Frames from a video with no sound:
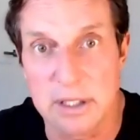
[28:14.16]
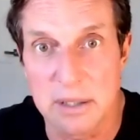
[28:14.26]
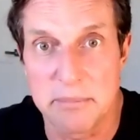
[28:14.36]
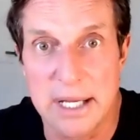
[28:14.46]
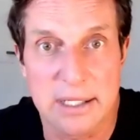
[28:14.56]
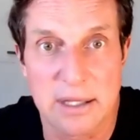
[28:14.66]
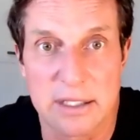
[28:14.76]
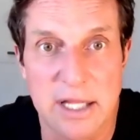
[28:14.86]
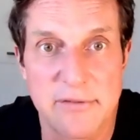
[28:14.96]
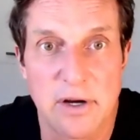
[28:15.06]
come back. Like
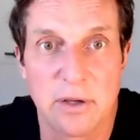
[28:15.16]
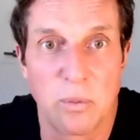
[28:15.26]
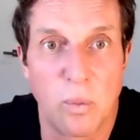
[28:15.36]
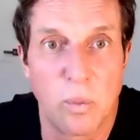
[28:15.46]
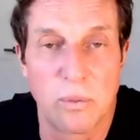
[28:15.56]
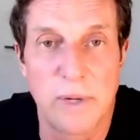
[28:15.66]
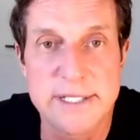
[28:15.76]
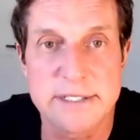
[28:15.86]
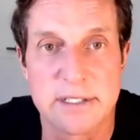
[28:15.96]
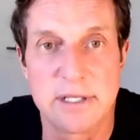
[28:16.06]
they've already
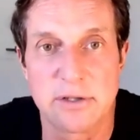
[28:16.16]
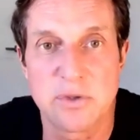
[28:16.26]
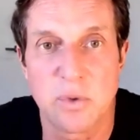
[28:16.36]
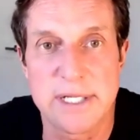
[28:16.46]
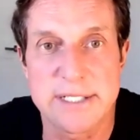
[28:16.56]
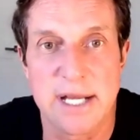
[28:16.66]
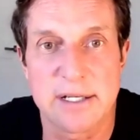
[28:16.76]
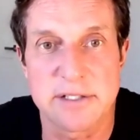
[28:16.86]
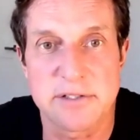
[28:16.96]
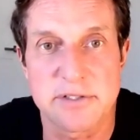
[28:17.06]
wasted, you know, 20
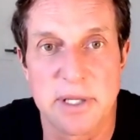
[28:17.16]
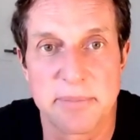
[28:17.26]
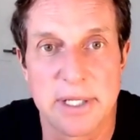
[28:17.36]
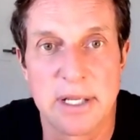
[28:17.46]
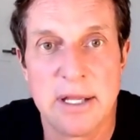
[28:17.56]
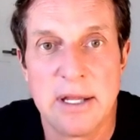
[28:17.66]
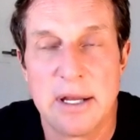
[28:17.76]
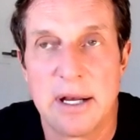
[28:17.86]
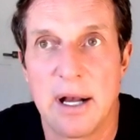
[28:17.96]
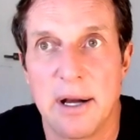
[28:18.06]
seconds or something.
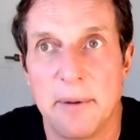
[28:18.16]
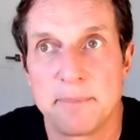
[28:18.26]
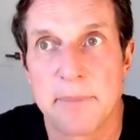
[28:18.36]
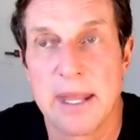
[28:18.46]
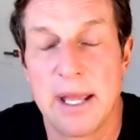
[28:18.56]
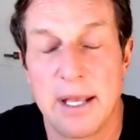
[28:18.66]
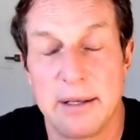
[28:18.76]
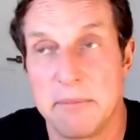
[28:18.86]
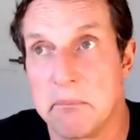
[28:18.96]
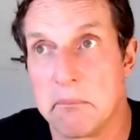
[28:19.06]
Um,
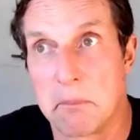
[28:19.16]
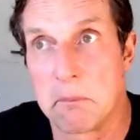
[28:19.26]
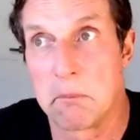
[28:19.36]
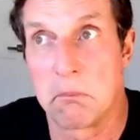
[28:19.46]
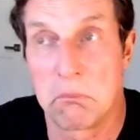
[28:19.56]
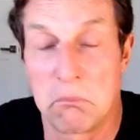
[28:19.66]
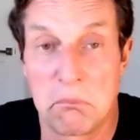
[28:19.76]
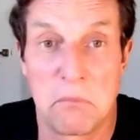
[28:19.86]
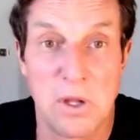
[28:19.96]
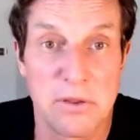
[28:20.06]
and
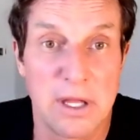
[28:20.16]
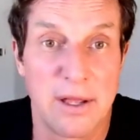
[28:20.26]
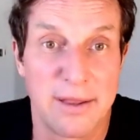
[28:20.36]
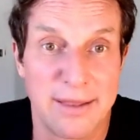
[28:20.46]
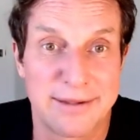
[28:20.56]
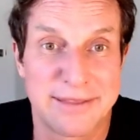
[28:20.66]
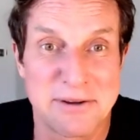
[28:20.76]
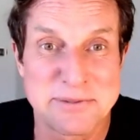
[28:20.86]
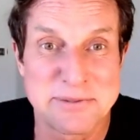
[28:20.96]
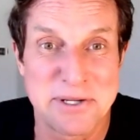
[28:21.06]
you know, that like that
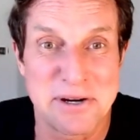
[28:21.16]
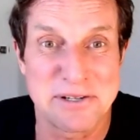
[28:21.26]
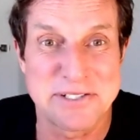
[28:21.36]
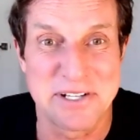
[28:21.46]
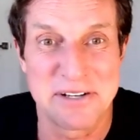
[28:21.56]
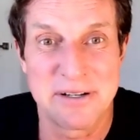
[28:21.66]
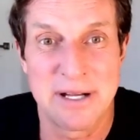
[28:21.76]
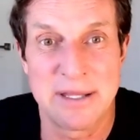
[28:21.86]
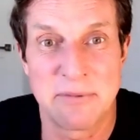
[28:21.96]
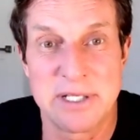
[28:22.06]
was pretty harsh, you know. And
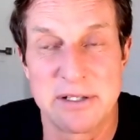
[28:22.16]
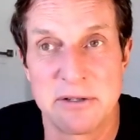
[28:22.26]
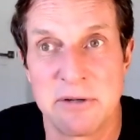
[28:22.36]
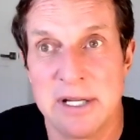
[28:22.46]
then we do,